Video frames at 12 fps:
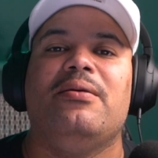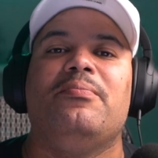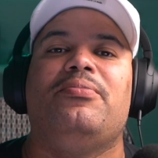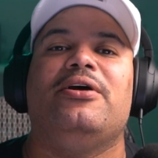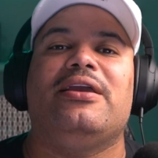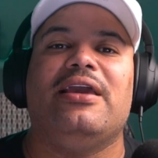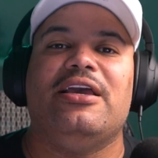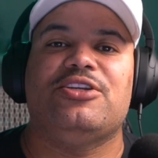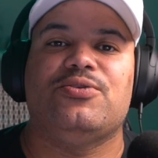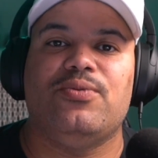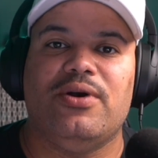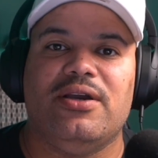But
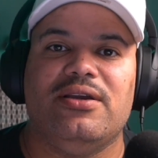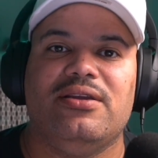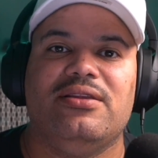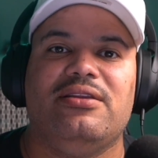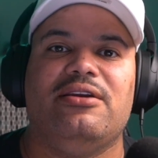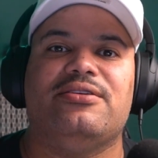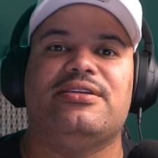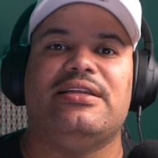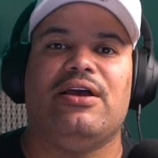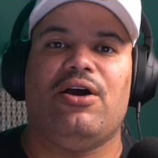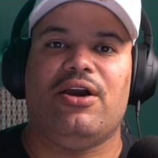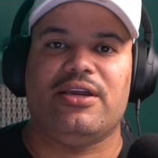guess what? There's
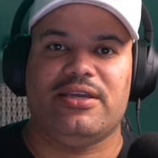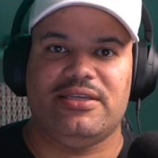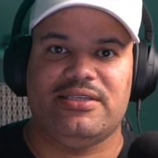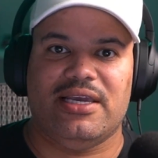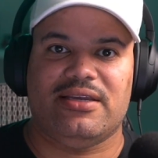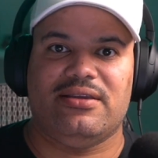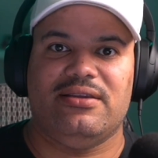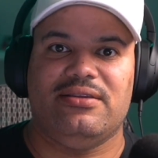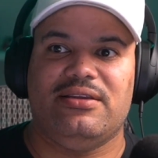an architect.